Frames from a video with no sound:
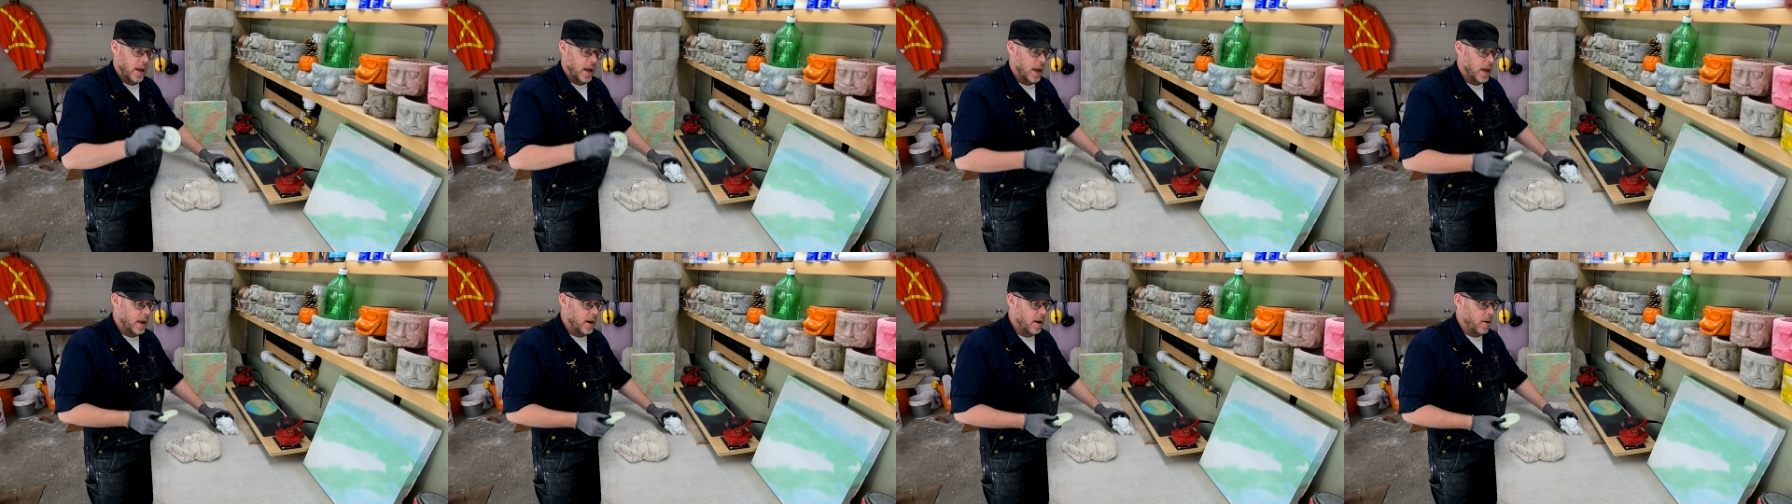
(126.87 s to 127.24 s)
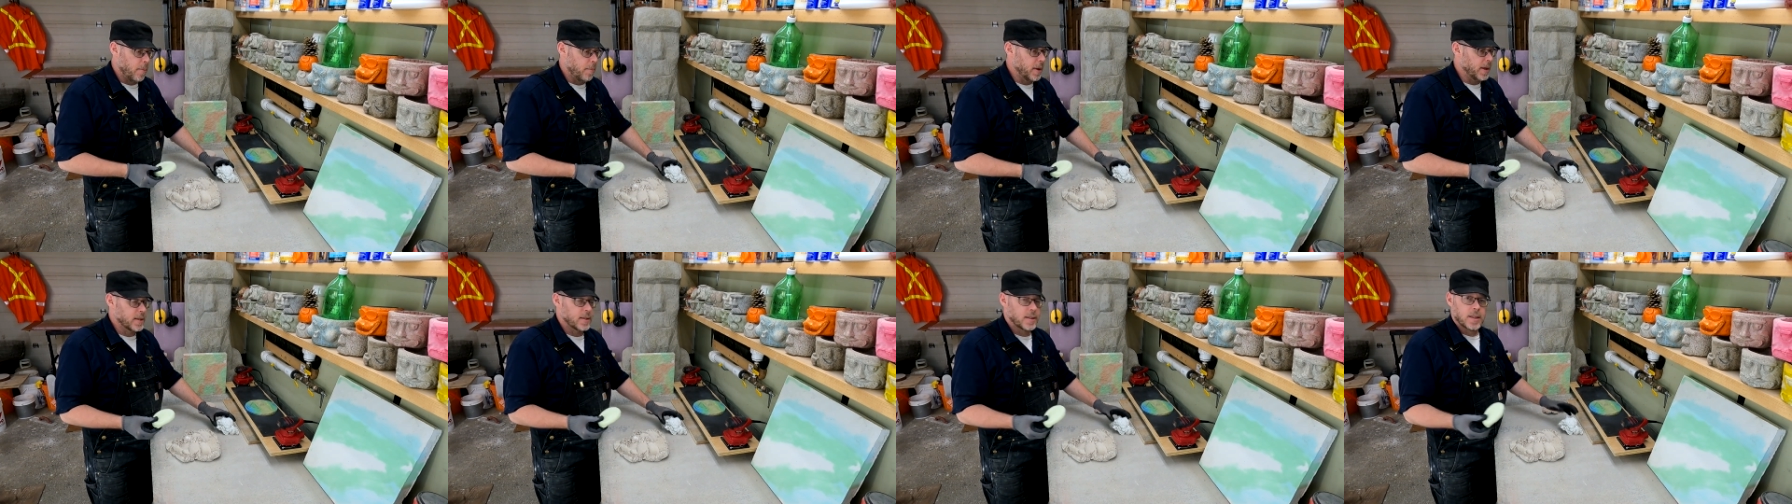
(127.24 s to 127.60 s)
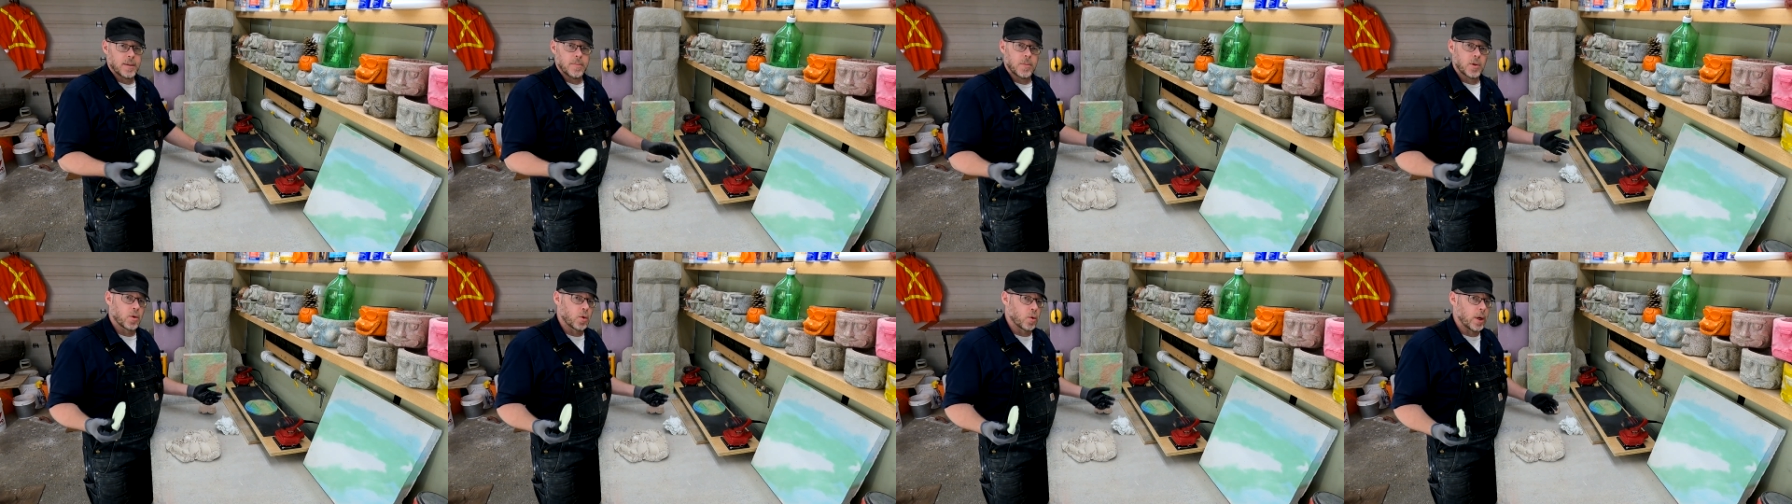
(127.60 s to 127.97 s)
and I'll mix
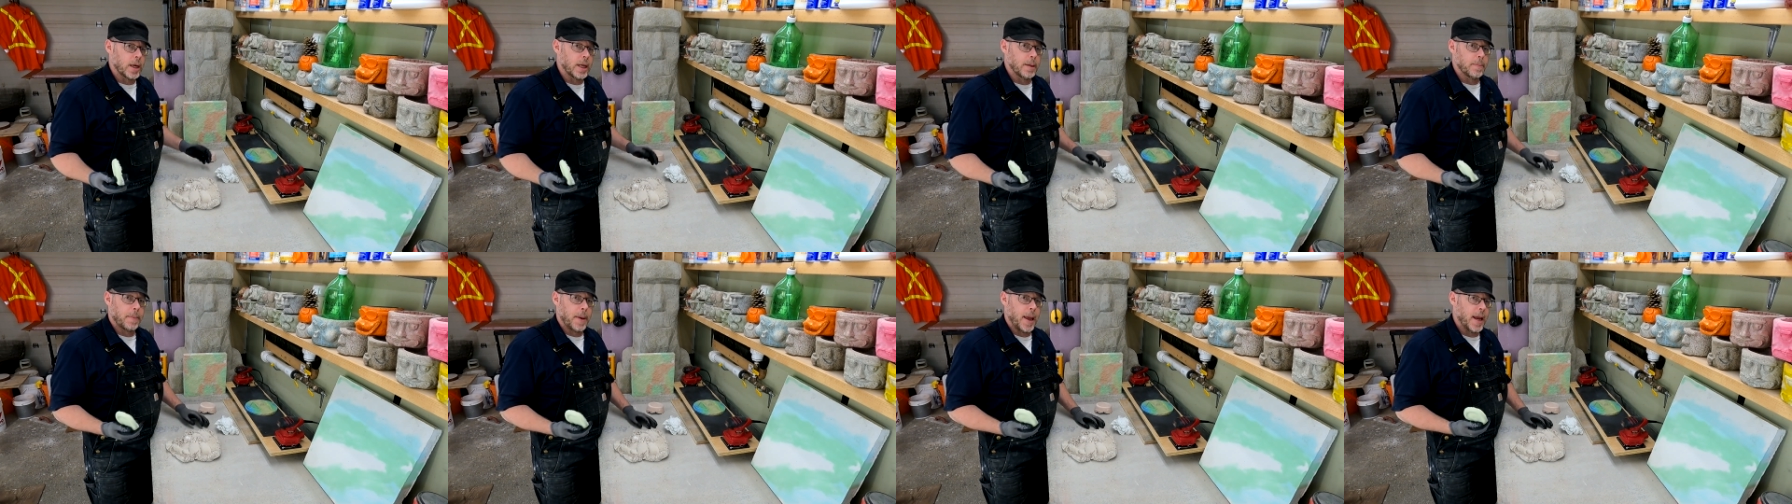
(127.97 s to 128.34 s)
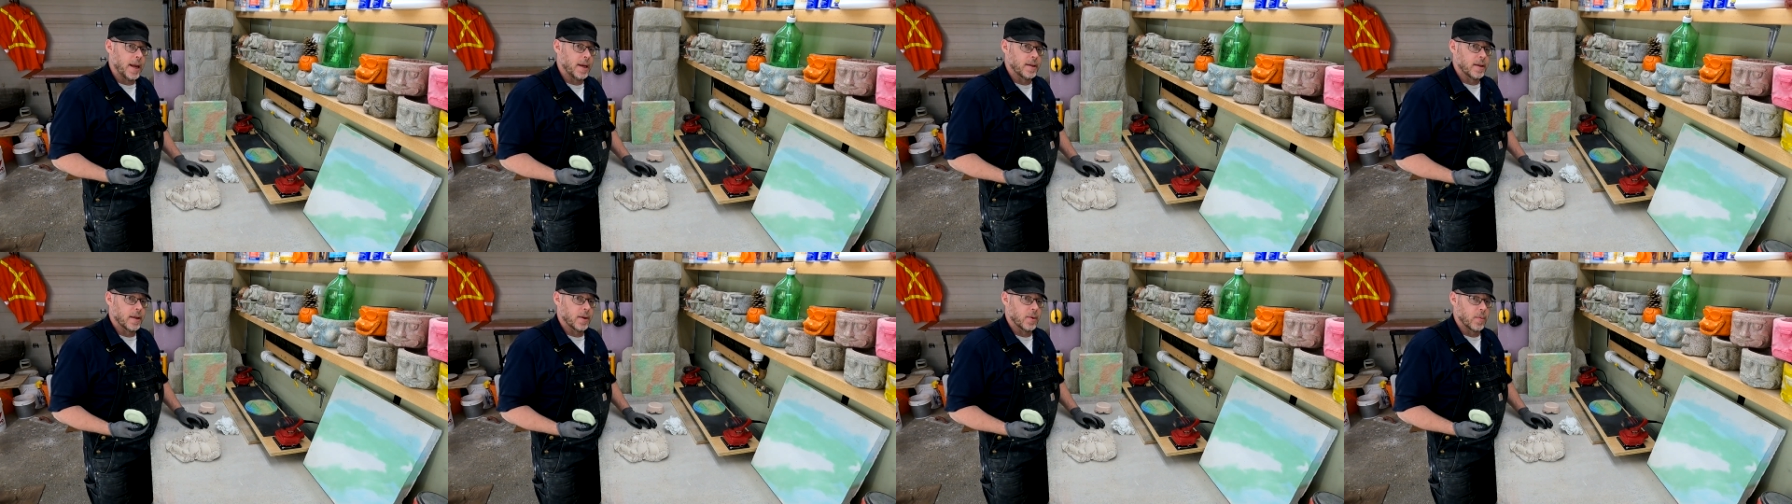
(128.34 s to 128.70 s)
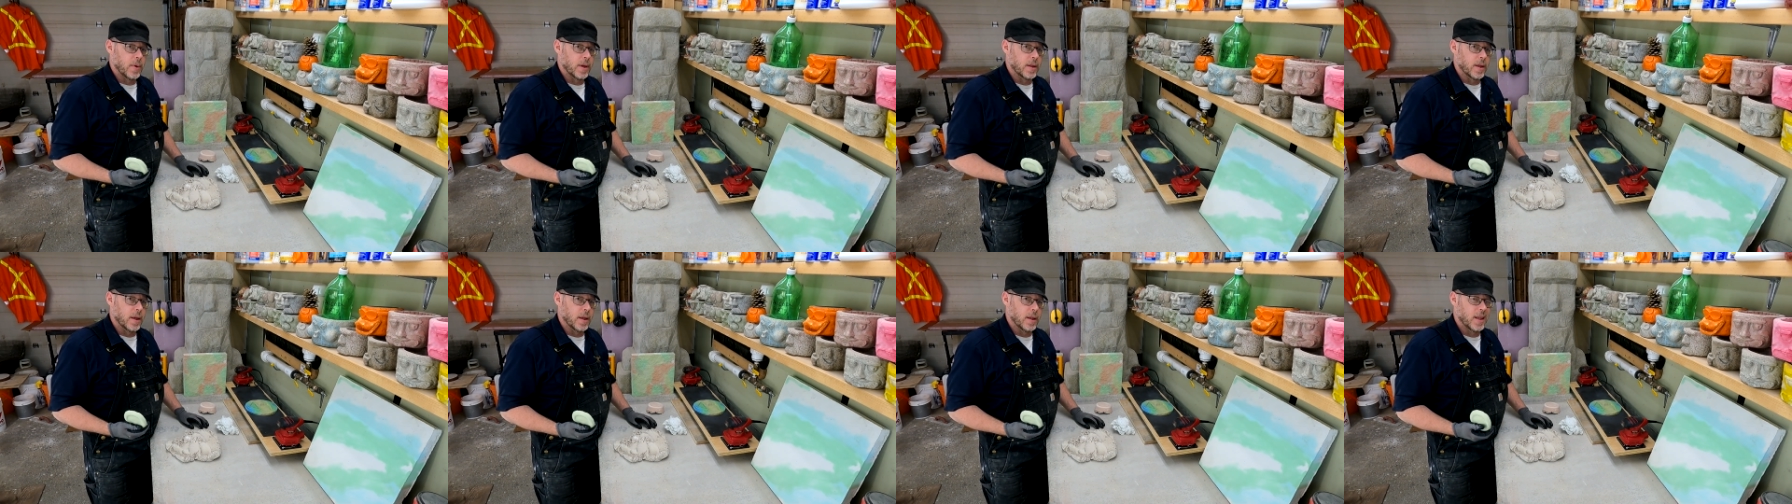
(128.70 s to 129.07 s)
some green paint in
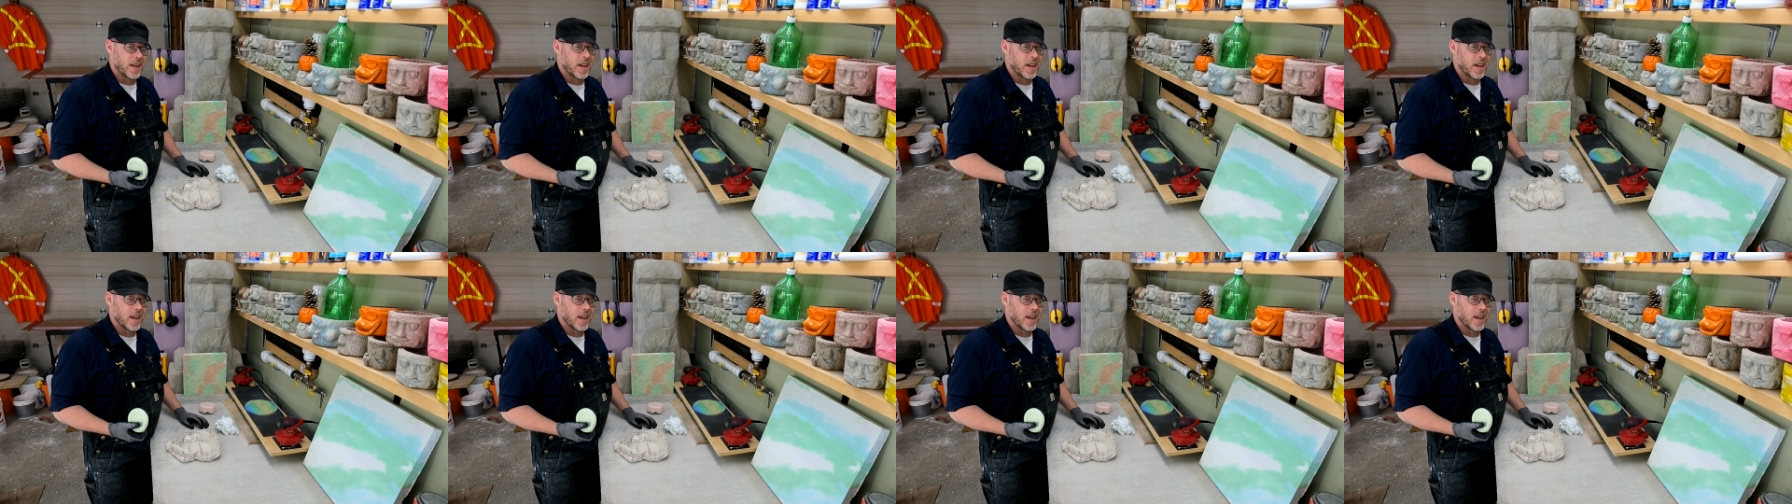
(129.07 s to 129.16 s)
with it.